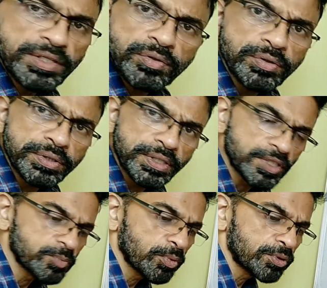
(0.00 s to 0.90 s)
E0
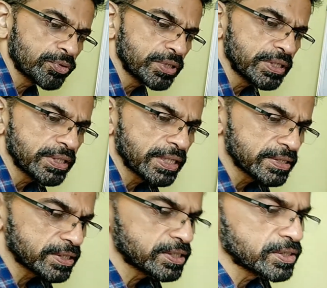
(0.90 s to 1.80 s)
correspond to the
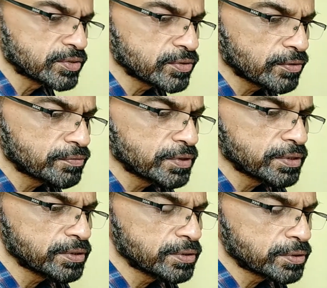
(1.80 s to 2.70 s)
energies of
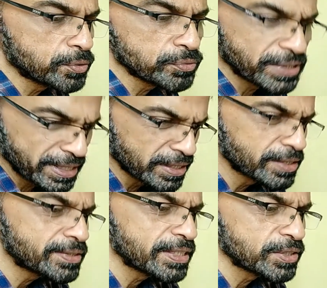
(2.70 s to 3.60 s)
the two
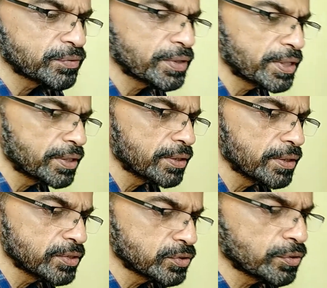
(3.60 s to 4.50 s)
signals S1 and
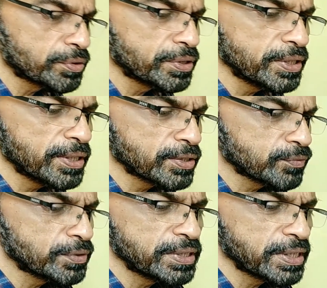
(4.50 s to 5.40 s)
S0T,
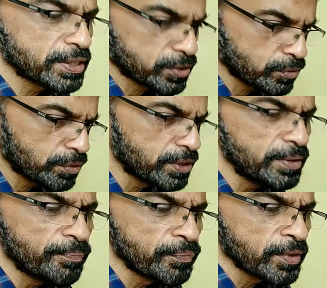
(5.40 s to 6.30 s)
S1T and
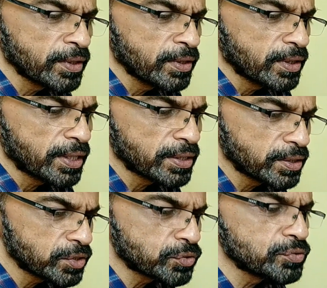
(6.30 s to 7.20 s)
S0T, and
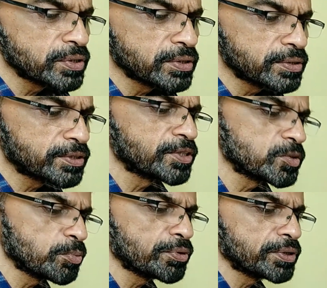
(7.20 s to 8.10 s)
these two signals
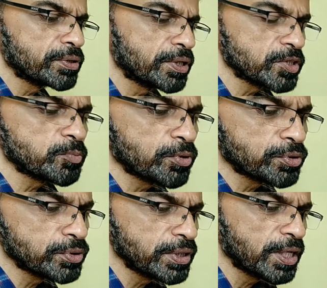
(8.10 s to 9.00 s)
correspond
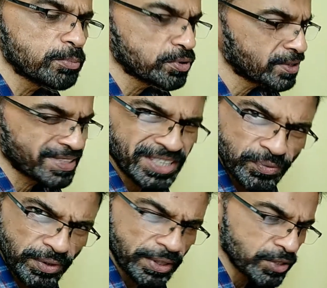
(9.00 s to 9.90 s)
to the hypothesis
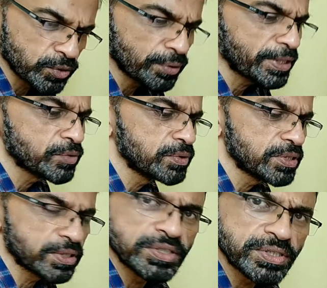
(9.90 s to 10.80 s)
H1 and H0 as we
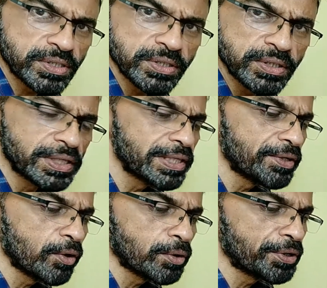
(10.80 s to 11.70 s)
discussed
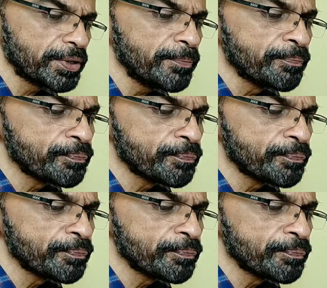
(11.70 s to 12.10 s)
earlier already.